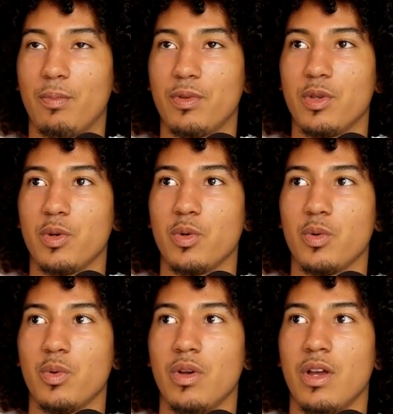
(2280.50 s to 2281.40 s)

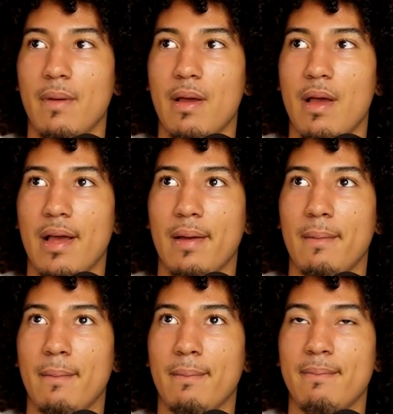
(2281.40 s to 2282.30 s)
you
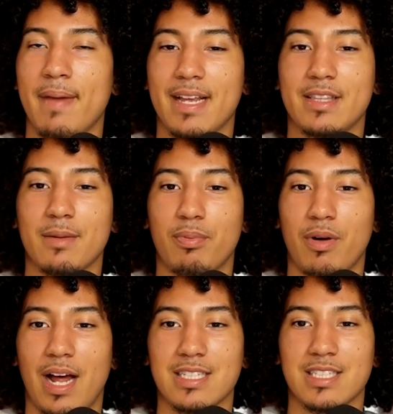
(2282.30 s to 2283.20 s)
make the
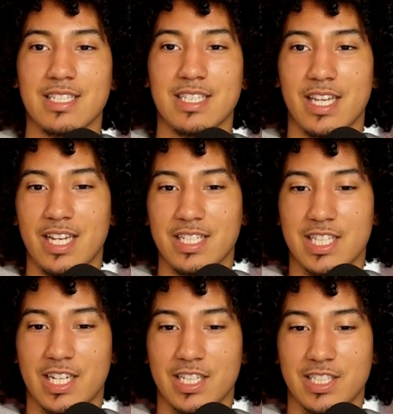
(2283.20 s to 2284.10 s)
process easy
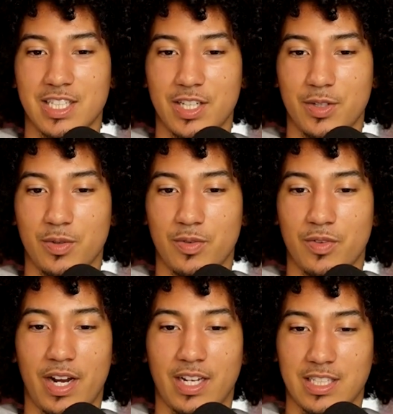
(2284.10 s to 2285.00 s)
to continue,
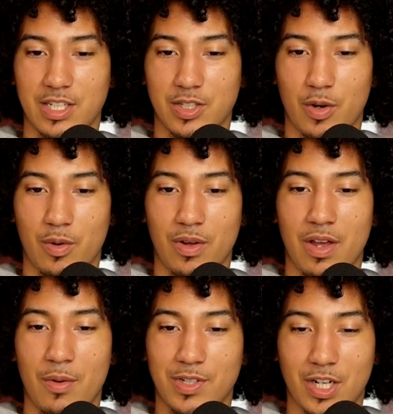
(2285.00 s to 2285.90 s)
right? Because as you know,
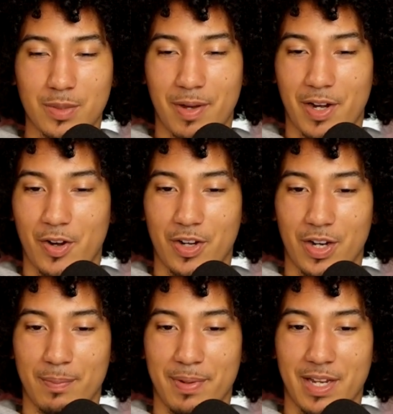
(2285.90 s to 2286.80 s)
we talked about it earlier
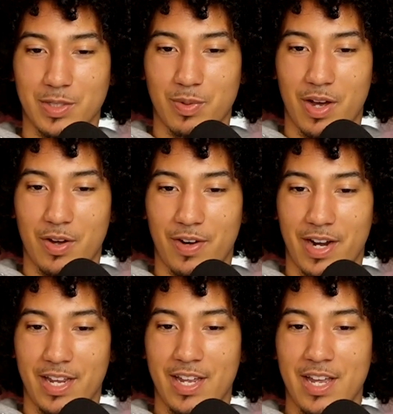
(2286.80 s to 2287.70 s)
a bit as well,
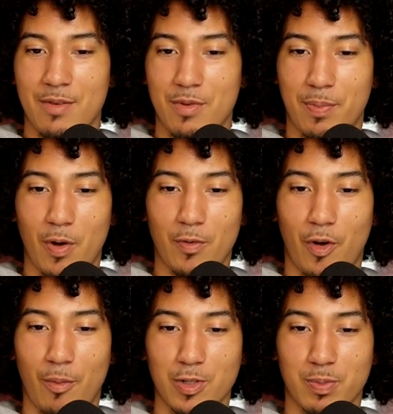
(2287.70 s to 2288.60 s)
right? We both
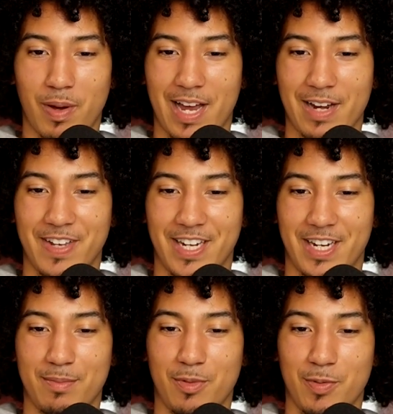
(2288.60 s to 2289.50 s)
almost pod
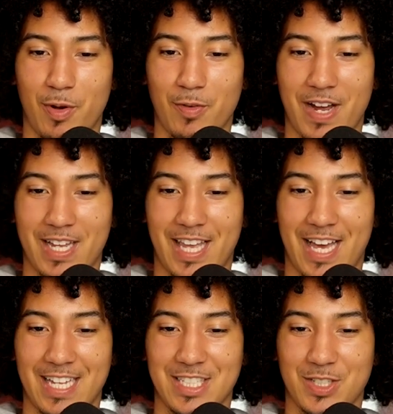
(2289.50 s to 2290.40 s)
faded. We both had
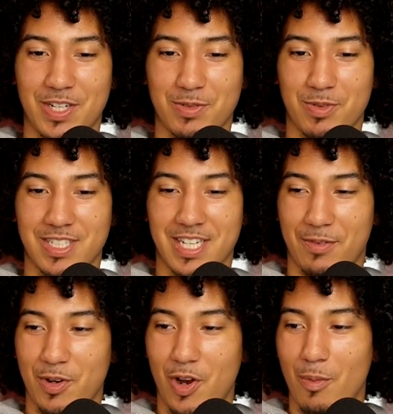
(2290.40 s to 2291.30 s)
that situation where it's like
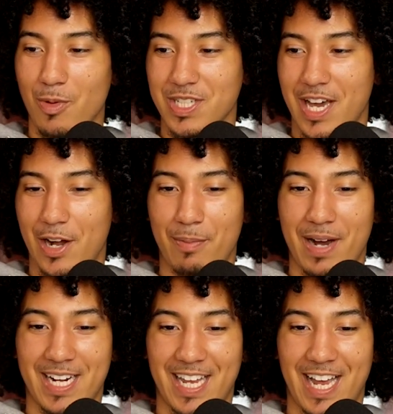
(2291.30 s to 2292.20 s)
we almost had our
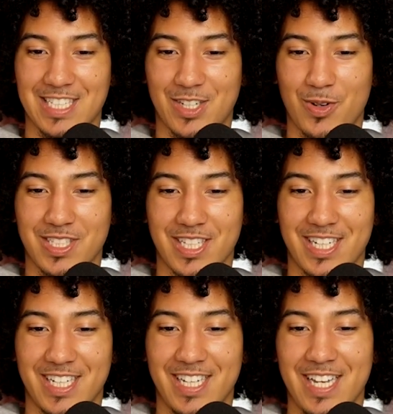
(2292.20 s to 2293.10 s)
podcast go into
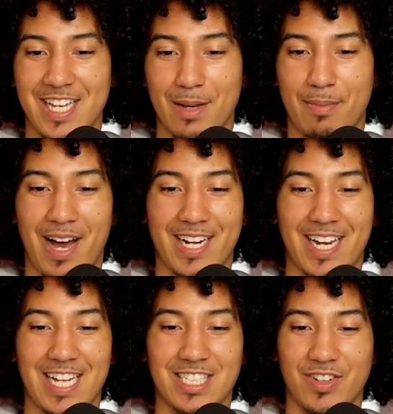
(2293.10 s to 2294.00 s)
the
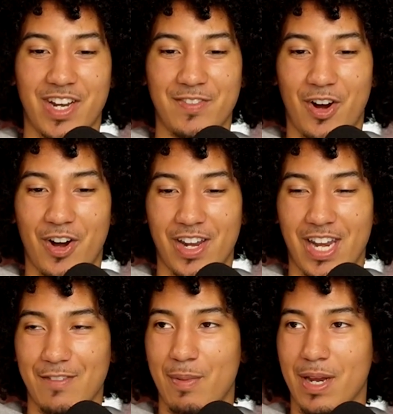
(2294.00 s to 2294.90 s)
podcast graveyard and
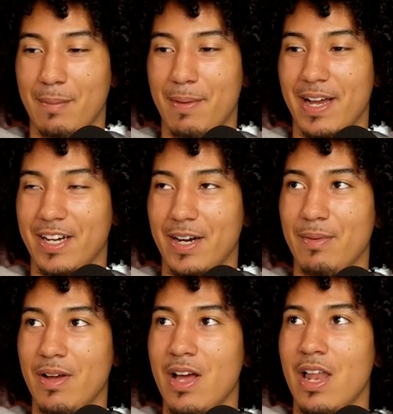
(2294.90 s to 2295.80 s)
never pick it back up.
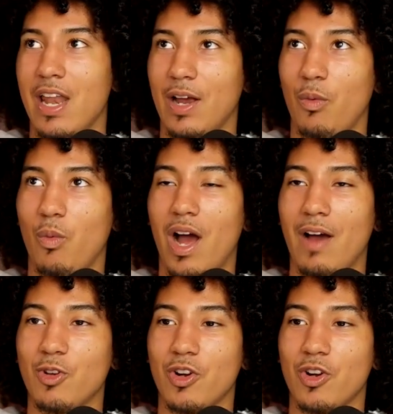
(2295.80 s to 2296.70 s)
Like, what have
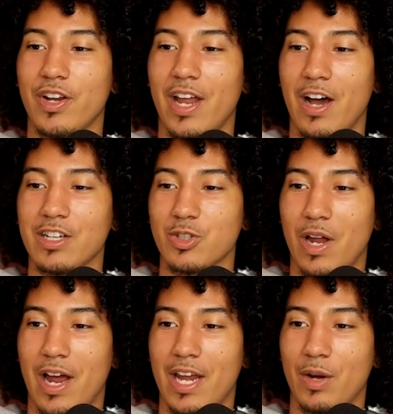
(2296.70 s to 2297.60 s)
you learned now so
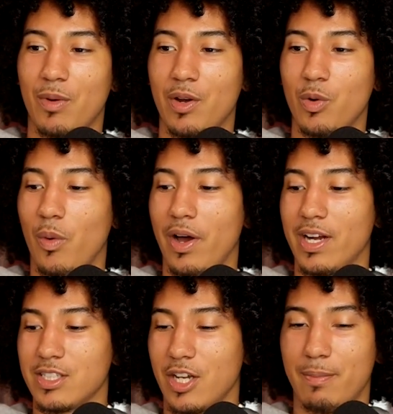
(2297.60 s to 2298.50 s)
that anyone who wanted to
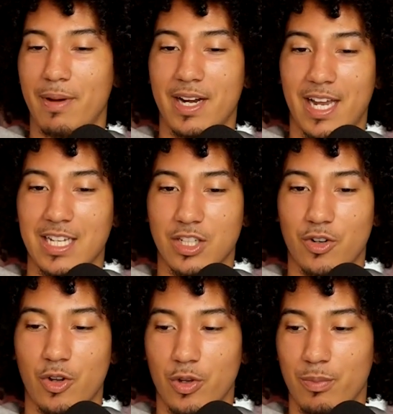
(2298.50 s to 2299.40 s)
start a podcast to
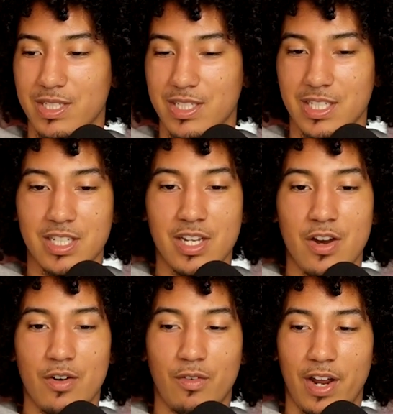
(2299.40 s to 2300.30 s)
grow their business,
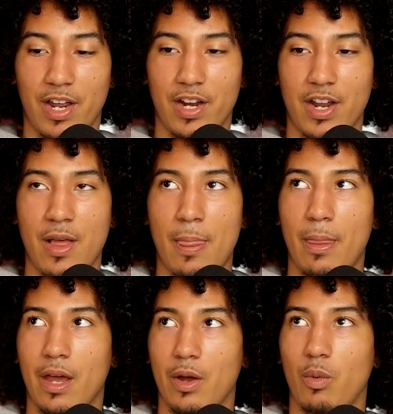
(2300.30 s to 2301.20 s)
right?
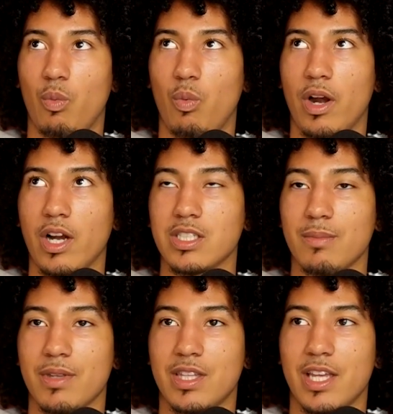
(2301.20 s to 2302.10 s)
Like, what are some
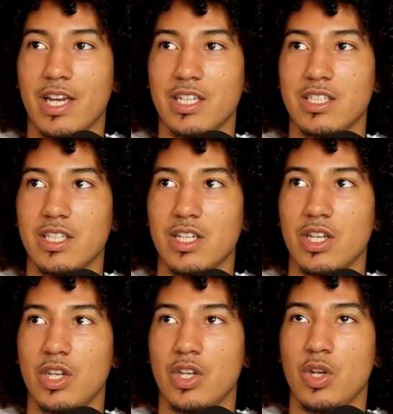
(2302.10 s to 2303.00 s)
of the things
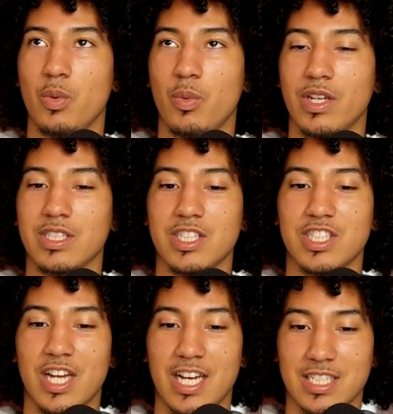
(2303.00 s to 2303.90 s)
you would
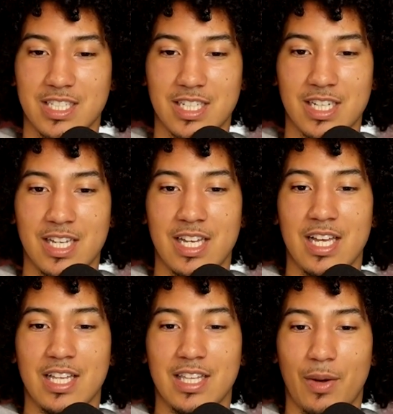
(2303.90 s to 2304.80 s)
suggest
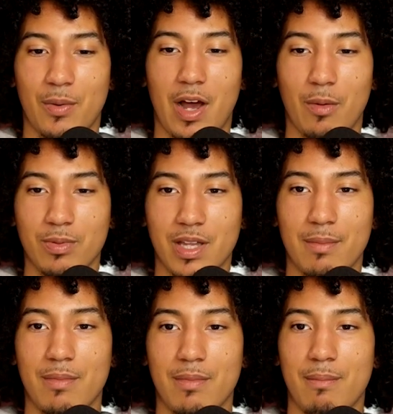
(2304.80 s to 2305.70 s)
that would help
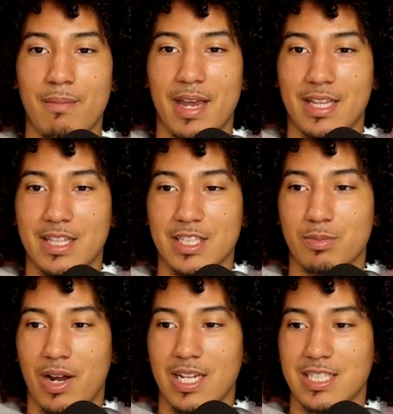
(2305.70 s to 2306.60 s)
them make this
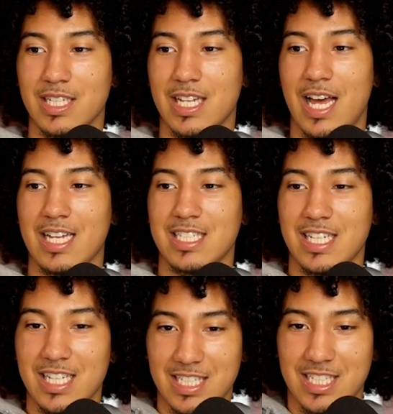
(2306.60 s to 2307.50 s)
process as
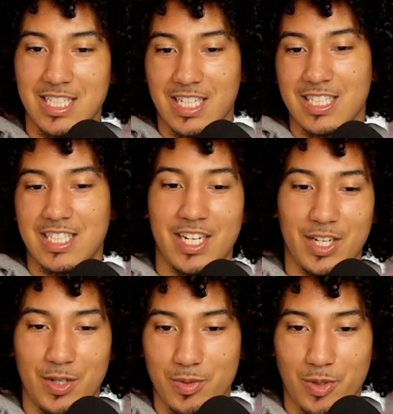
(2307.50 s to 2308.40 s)
easy to
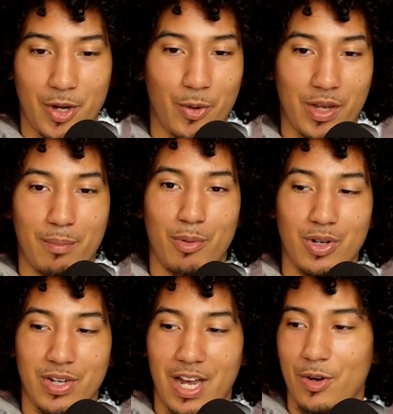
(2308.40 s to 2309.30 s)
continue so they don't get
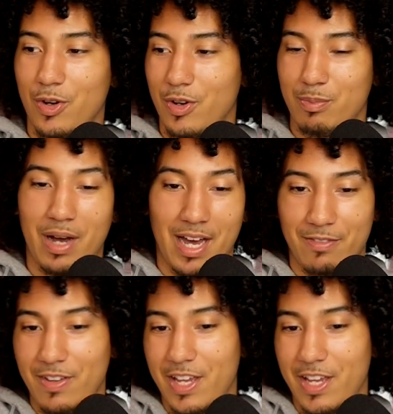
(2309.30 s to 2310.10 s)
burnt out or pod fade or